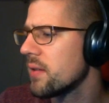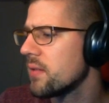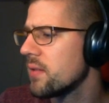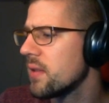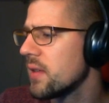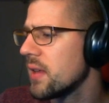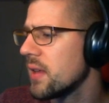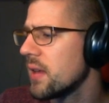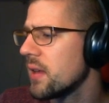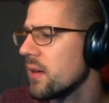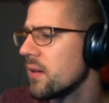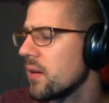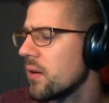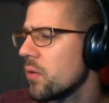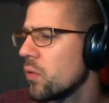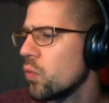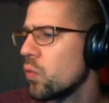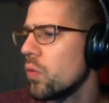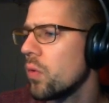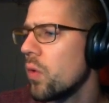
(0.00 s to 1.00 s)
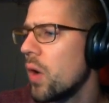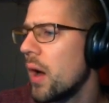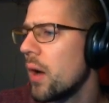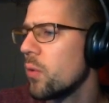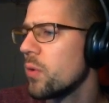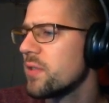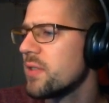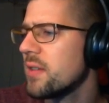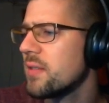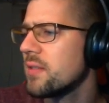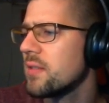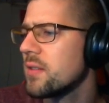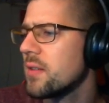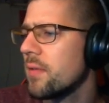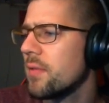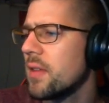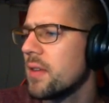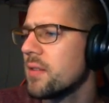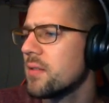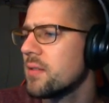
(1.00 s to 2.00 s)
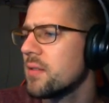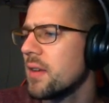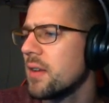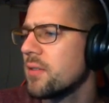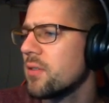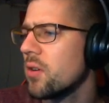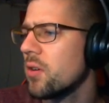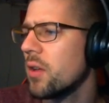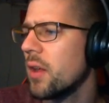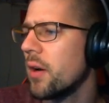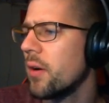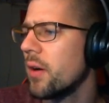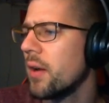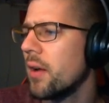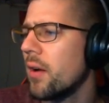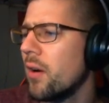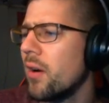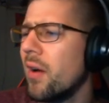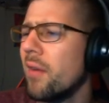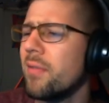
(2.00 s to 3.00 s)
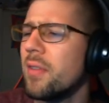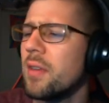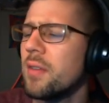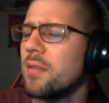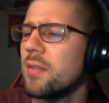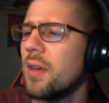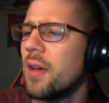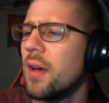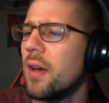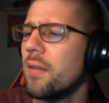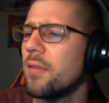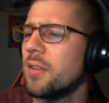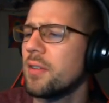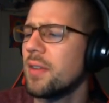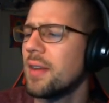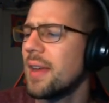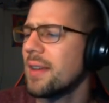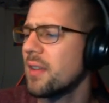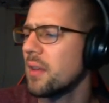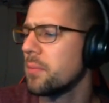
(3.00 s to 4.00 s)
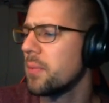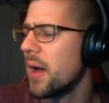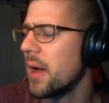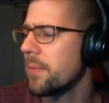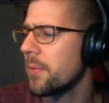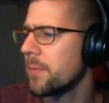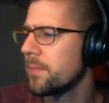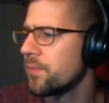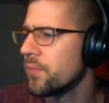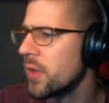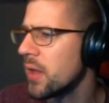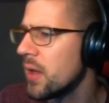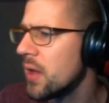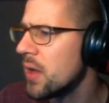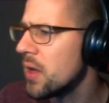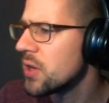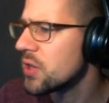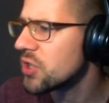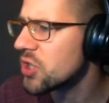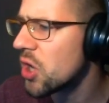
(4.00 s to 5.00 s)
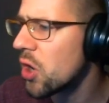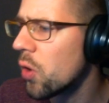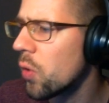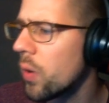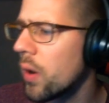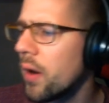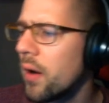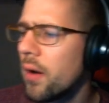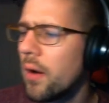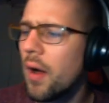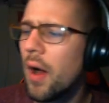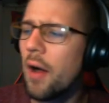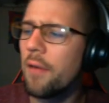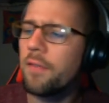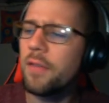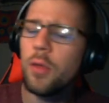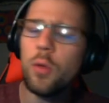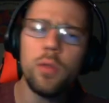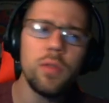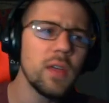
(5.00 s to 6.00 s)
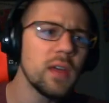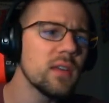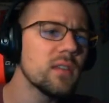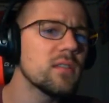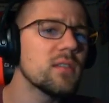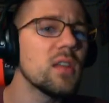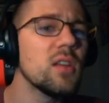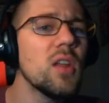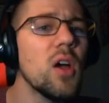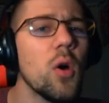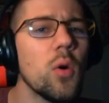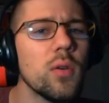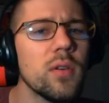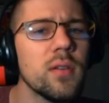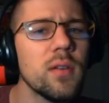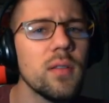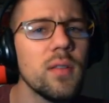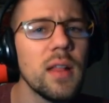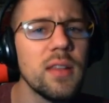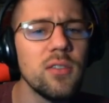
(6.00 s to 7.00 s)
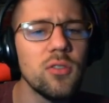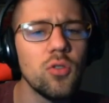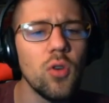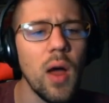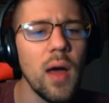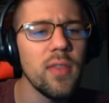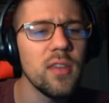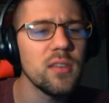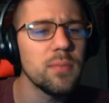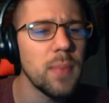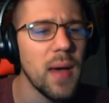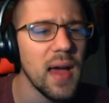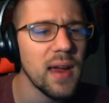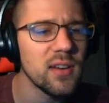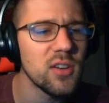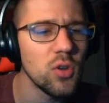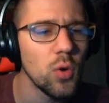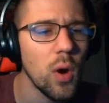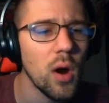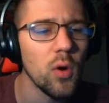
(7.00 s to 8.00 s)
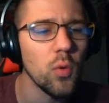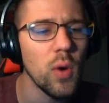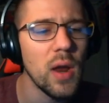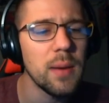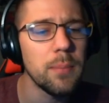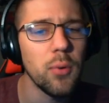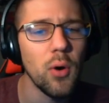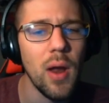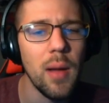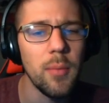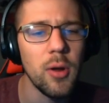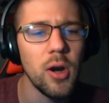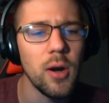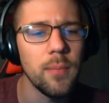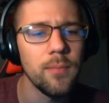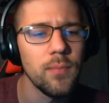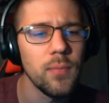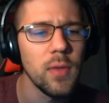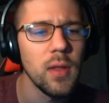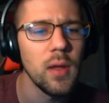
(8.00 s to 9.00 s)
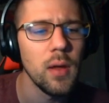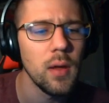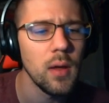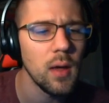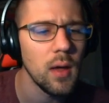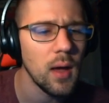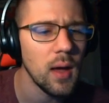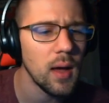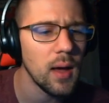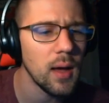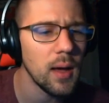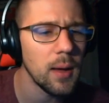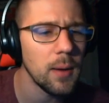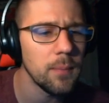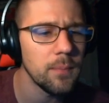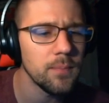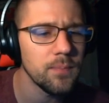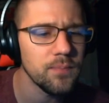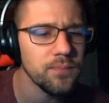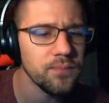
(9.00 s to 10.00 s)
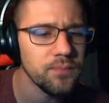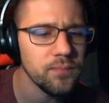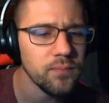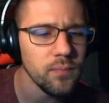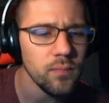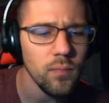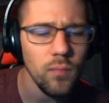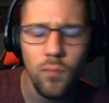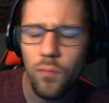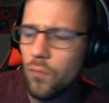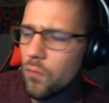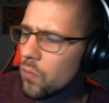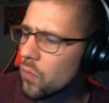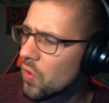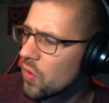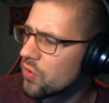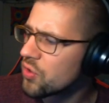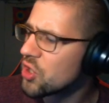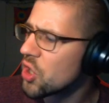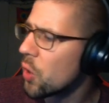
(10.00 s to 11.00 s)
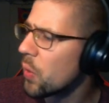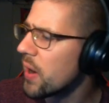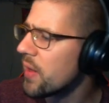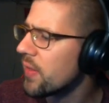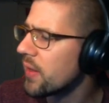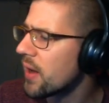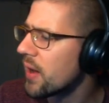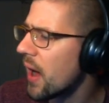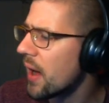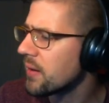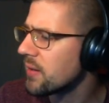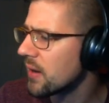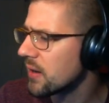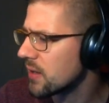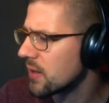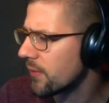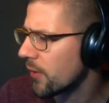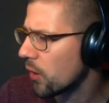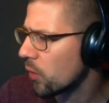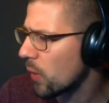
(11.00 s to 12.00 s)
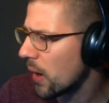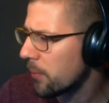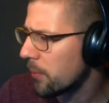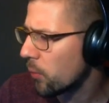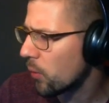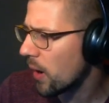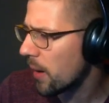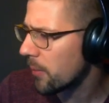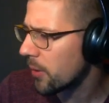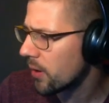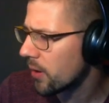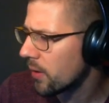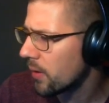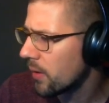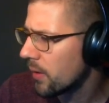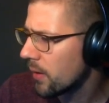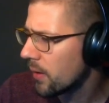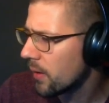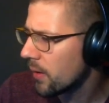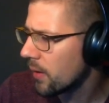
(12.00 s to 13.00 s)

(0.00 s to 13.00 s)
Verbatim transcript: is the uh, resistance of this internal area or of this uh, of this connecting pipe. So a few things to note. Let's draw this back to our rate parameter. Um, so in the context of our rate parameter,